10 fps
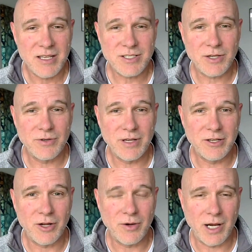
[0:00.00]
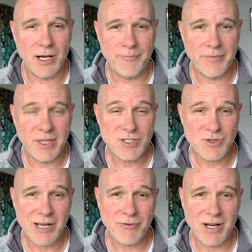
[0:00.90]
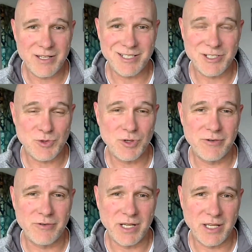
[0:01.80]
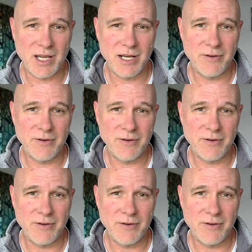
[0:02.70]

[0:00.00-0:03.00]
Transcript: So, the strike rate is extraordinary